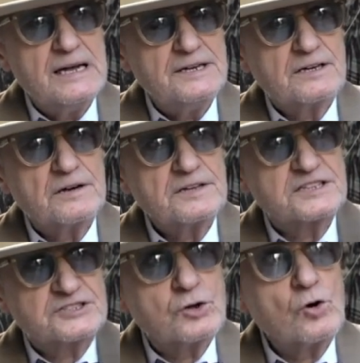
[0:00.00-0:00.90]
You get
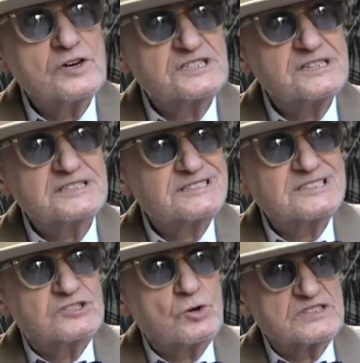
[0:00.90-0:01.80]
this tourist, the
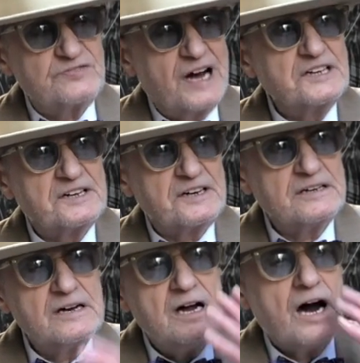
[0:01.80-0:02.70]
tourist flooding here.
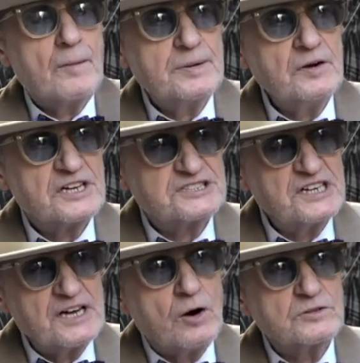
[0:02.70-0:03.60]
I'll be honest, in
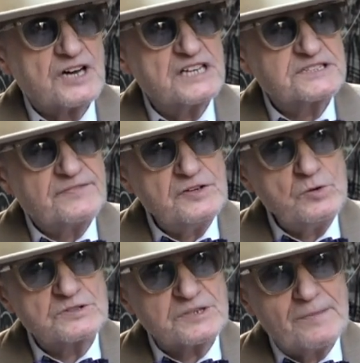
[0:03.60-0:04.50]
the old days, if you
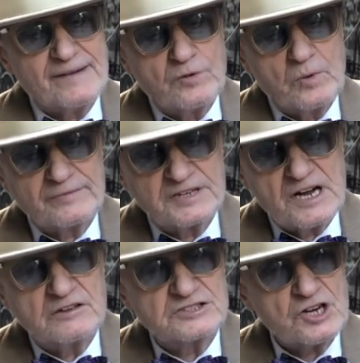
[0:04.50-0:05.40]
was a mother with a
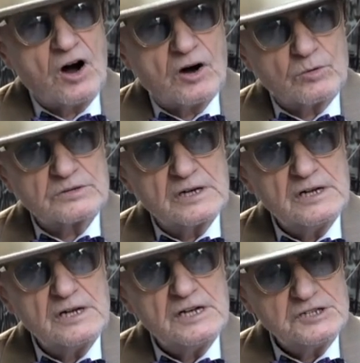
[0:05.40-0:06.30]
young child,
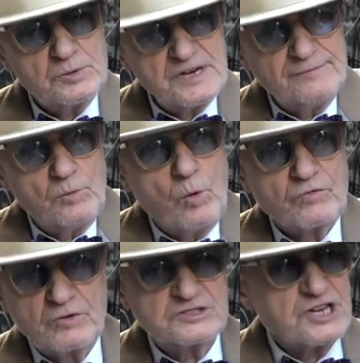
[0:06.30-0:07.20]
you would never walk
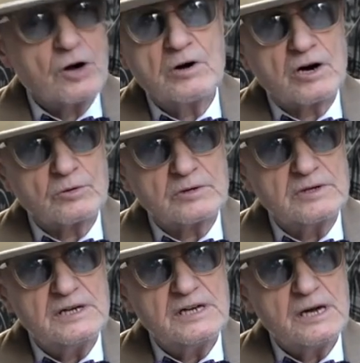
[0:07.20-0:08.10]
through Soho.
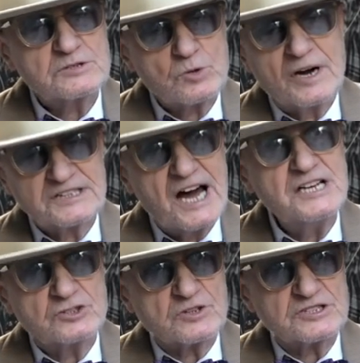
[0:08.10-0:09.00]
It was quite
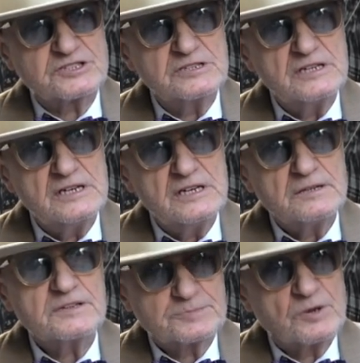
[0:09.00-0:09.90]
dangerous. Mm.
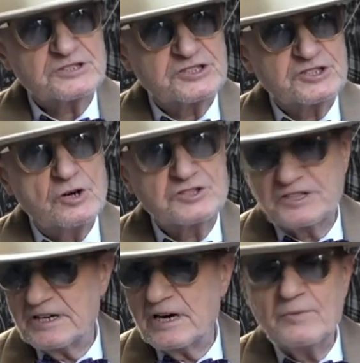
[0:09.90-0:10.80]
There was
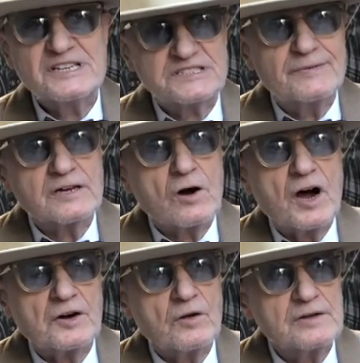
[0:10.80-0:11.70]
prostitution and the rest of it
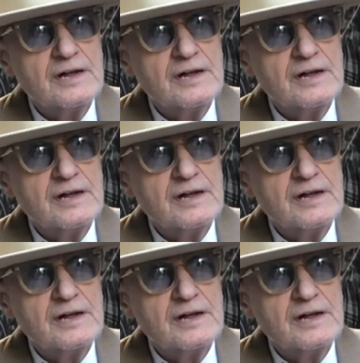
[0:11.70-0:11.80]
going on.